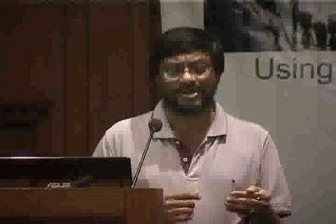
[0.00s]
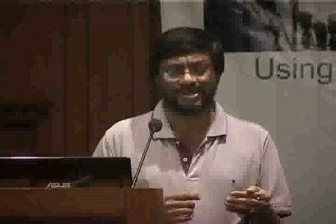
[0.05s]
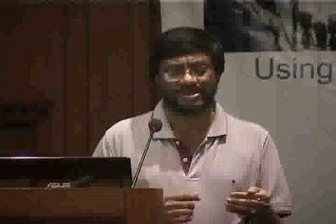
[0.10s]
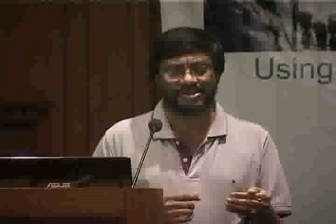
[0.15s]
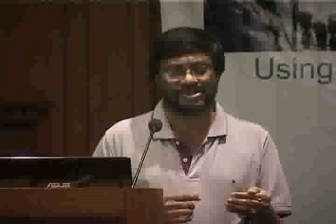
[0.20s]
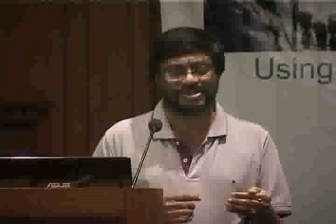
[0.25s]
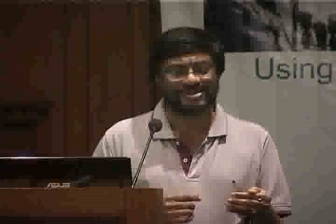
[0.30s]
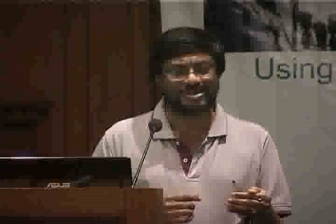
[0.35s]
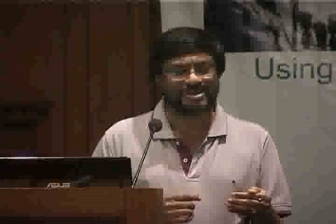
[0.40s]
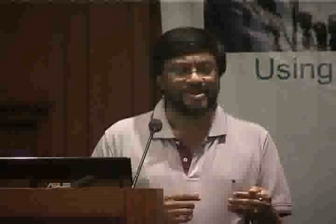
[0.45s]

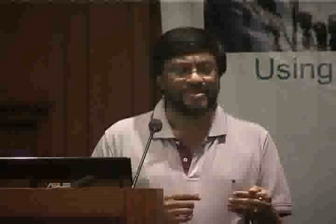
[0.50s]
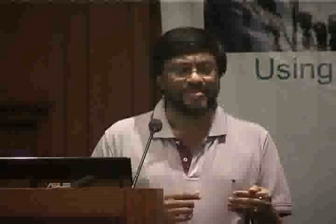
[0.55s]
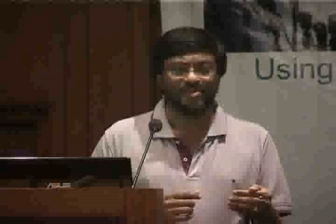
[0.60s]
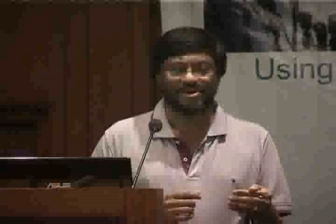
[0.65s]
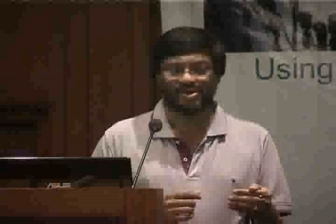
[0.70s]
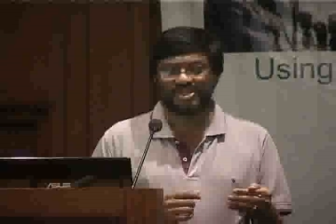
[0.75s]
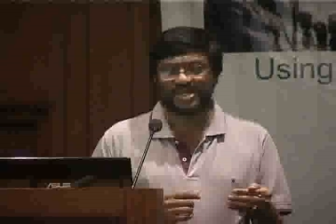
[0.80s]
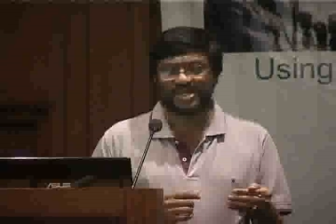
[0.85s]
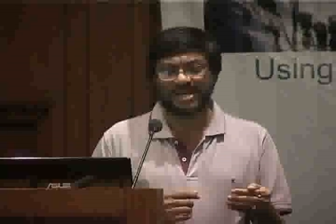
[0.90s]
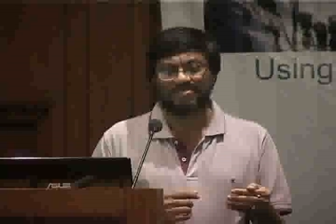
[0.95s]
doctors.
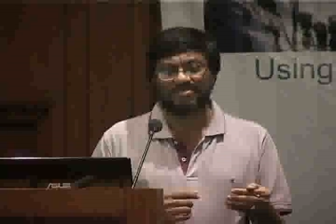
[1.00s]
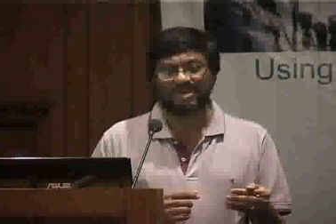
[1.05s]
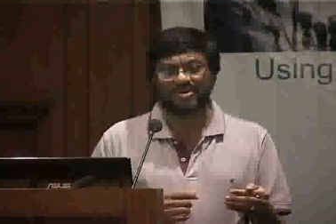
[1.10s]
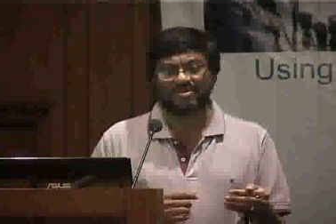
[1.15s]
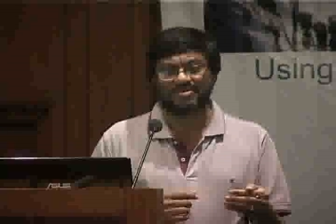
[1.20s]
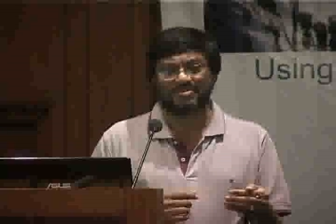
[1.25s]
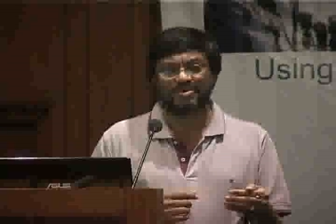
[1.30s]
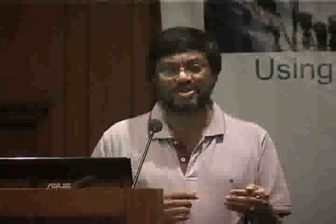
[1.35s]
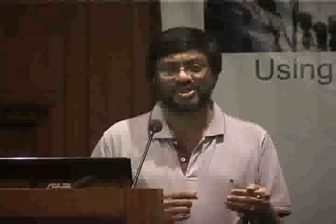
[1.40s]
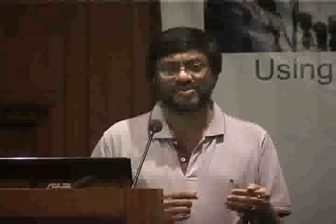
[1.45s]
Most
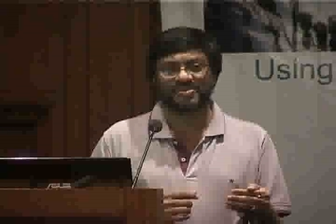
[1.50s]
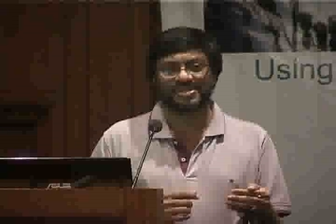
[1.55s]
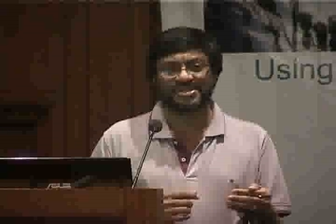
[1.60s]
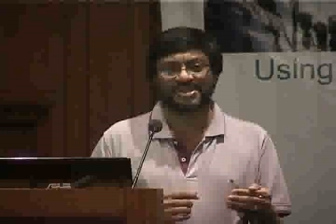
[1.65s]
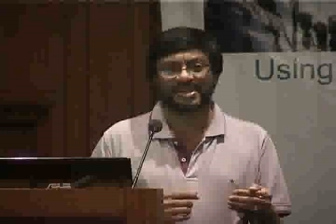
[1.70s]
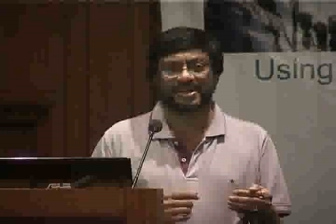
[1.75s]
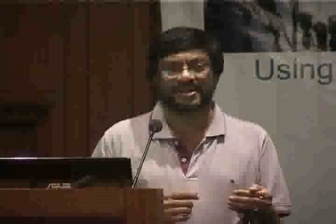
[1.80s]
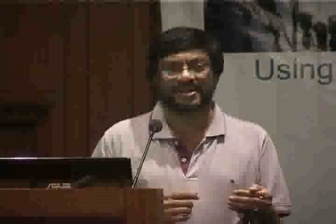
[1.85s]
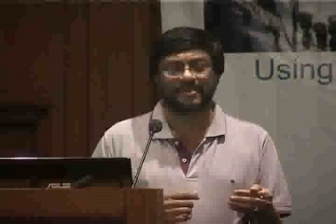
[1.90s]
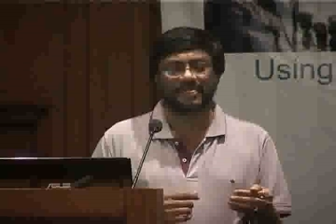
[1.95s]
time-bound
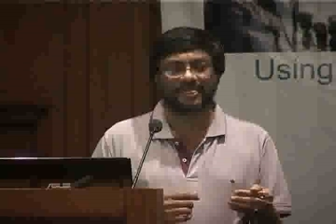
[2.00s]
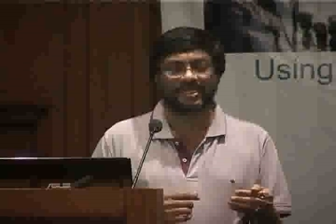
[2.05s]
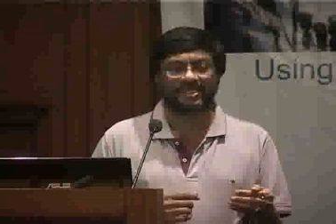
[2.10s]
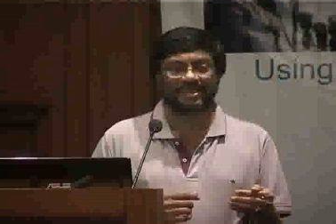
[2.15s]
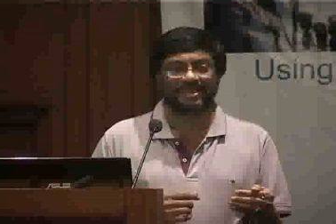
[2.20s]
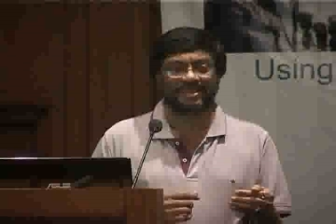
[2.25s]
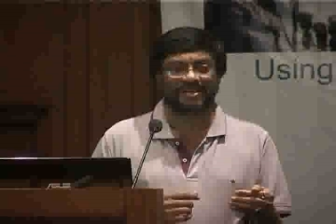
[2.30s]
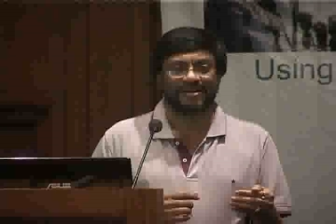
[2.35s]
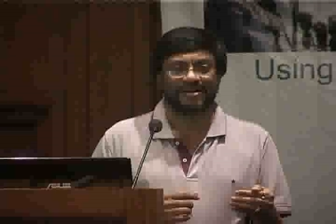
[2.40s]
books will say,